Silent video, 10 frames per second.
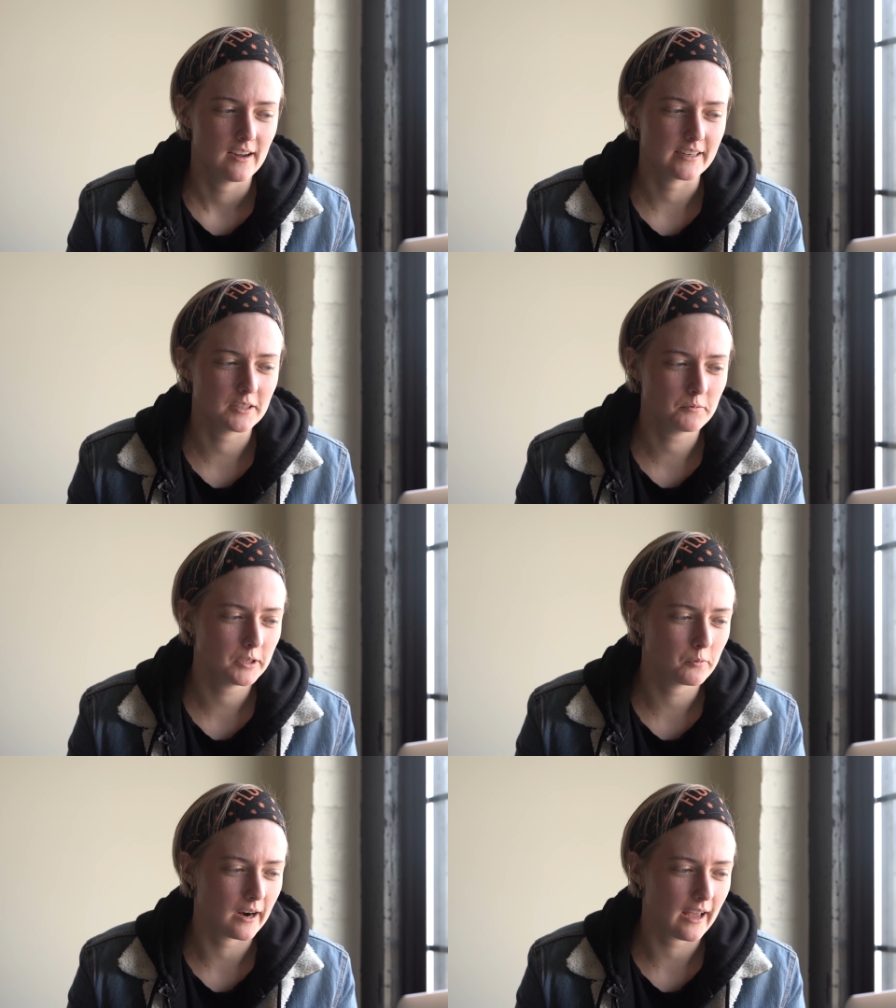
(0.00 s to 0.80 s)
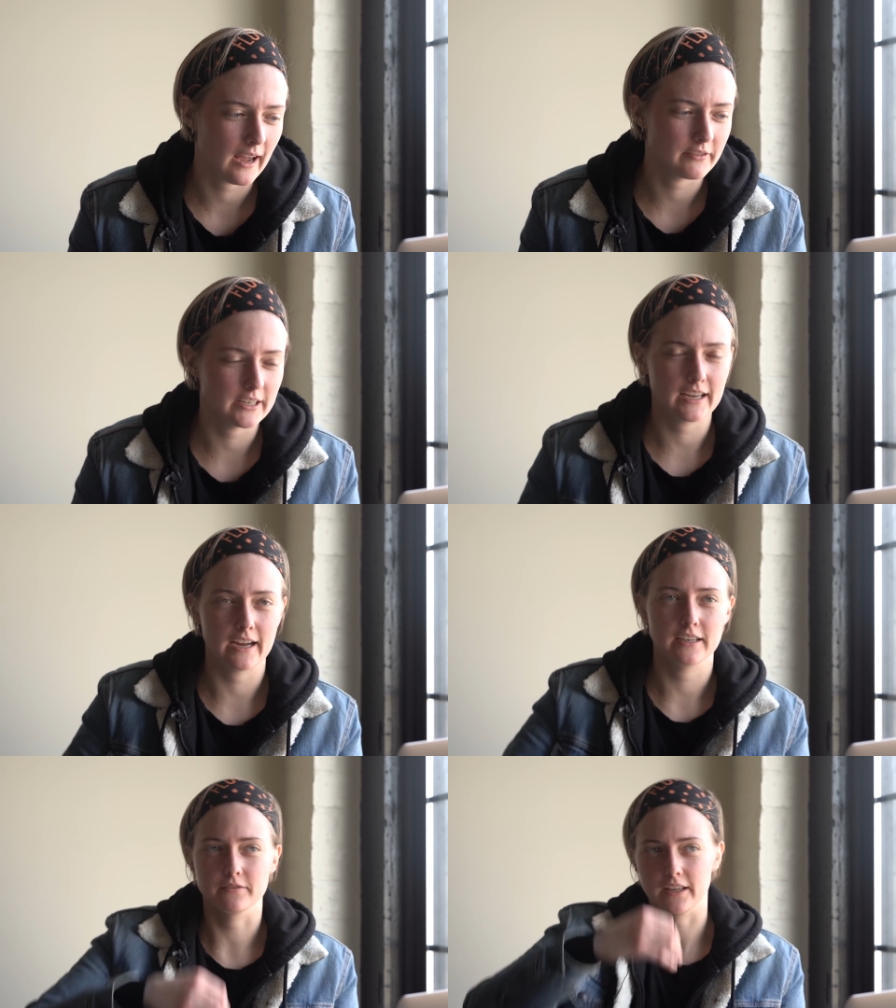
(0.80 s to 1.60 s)
I didn't really want to have any
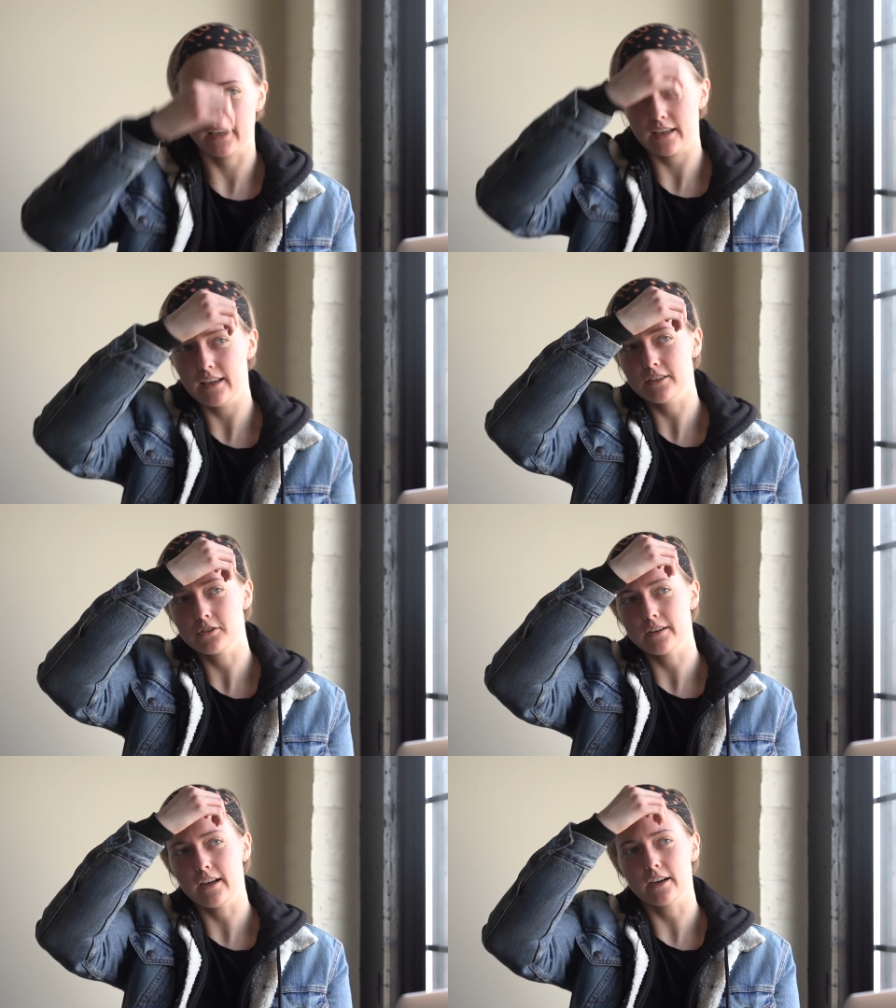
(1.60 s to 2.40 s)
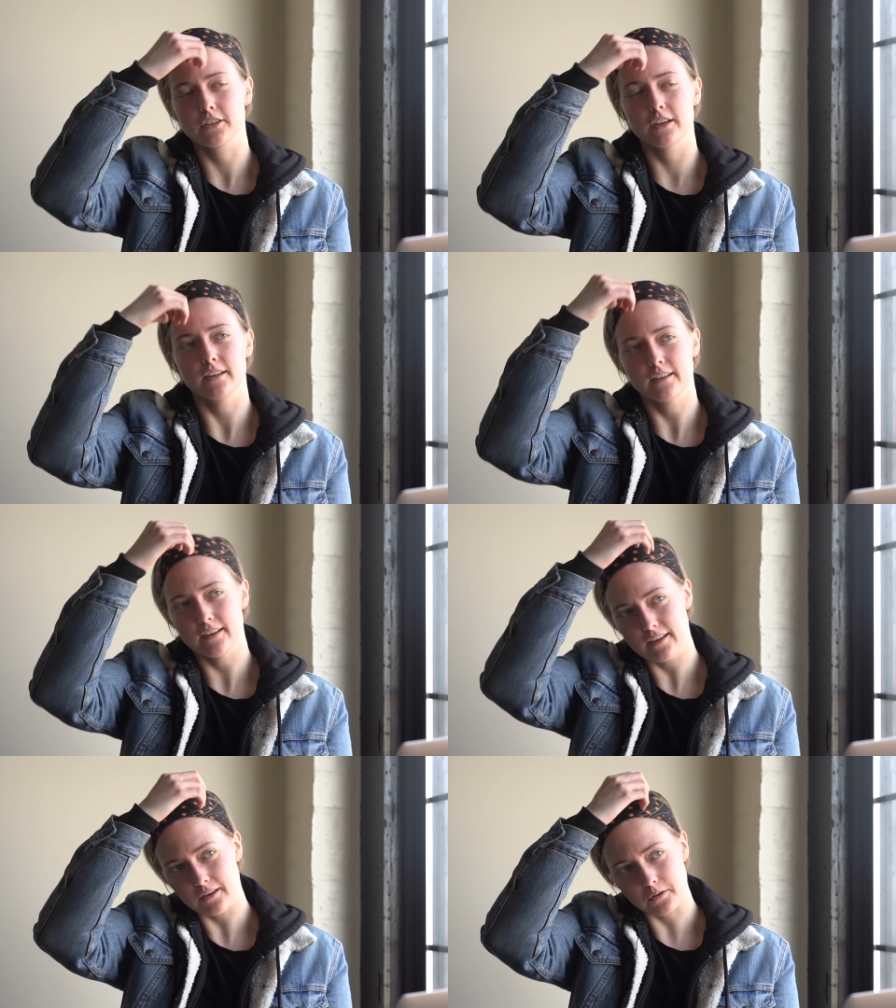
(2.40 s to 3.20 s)
kind of like
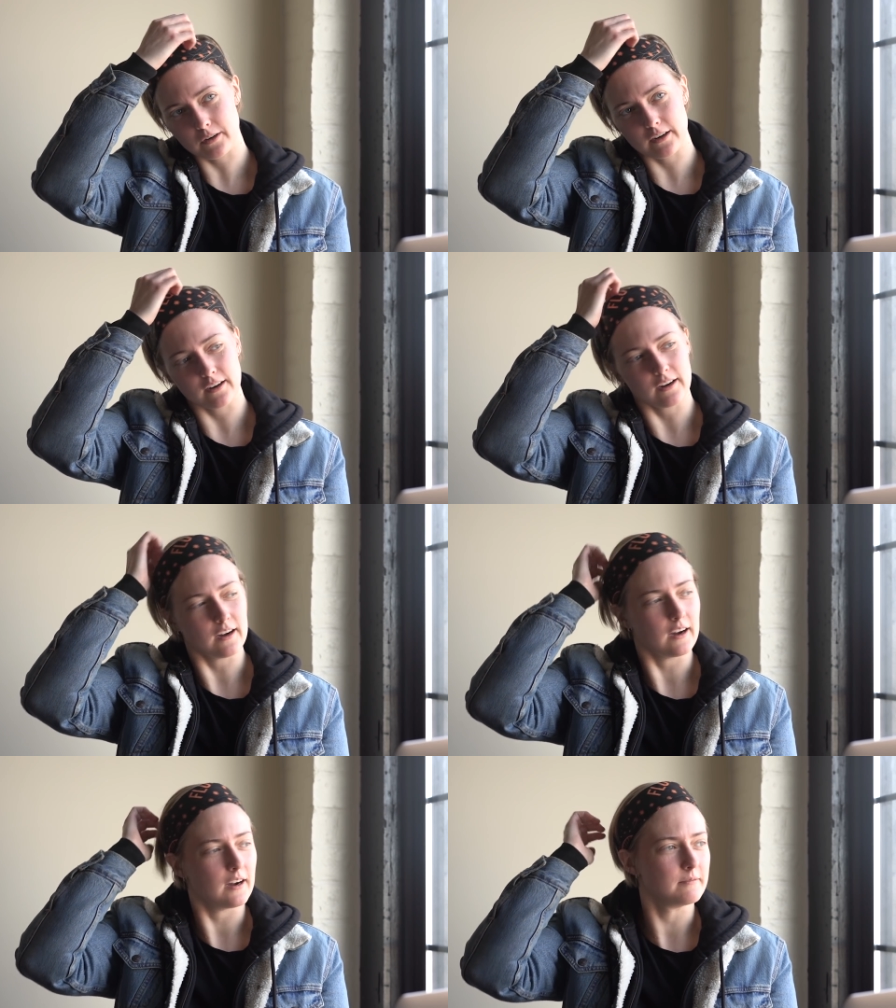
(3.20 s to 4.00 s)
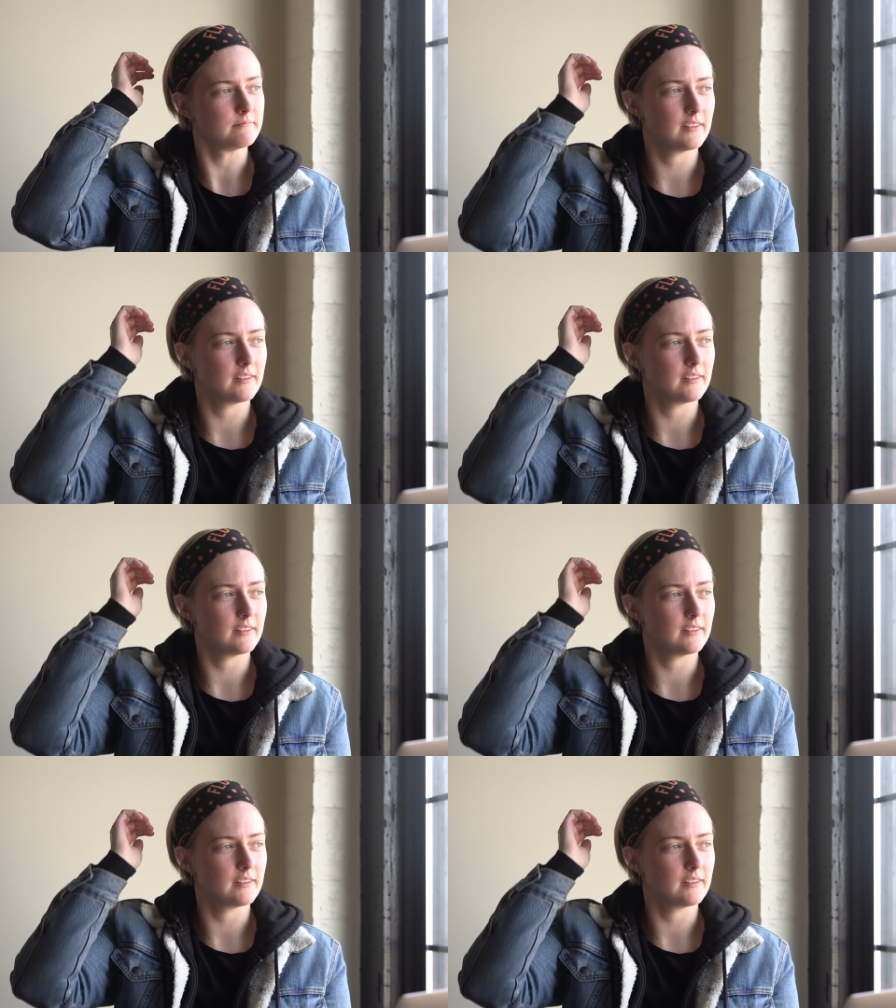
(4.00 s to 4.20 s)
introduction or uh,